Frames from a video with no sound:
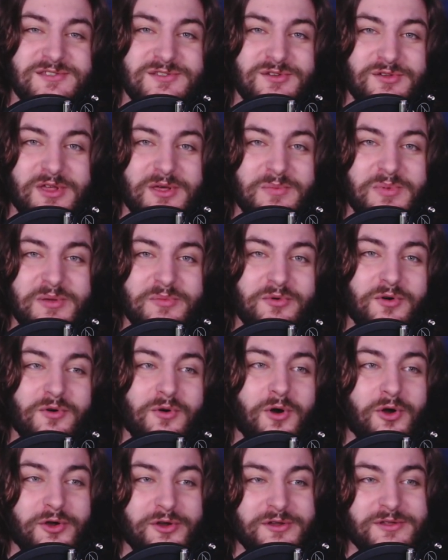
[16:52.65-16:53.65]
so that
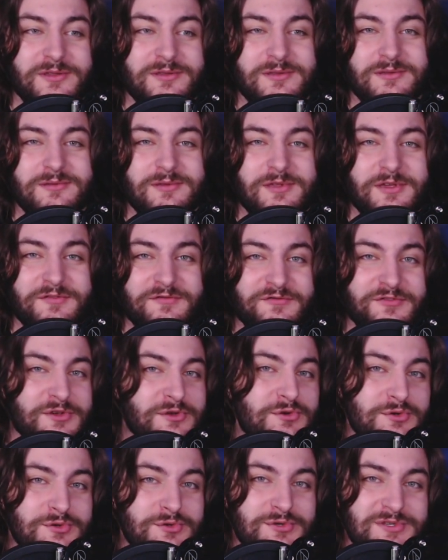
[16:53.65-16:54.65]
people aren't
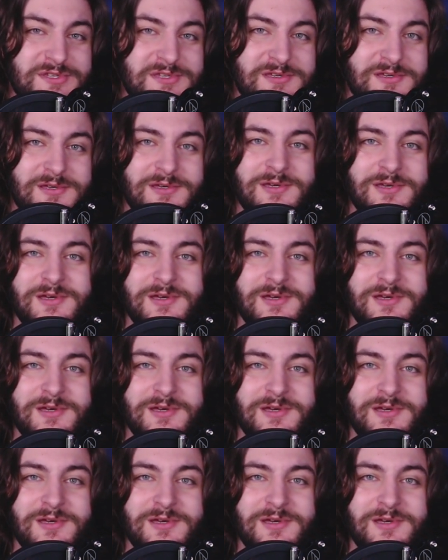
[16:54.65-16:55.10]
confused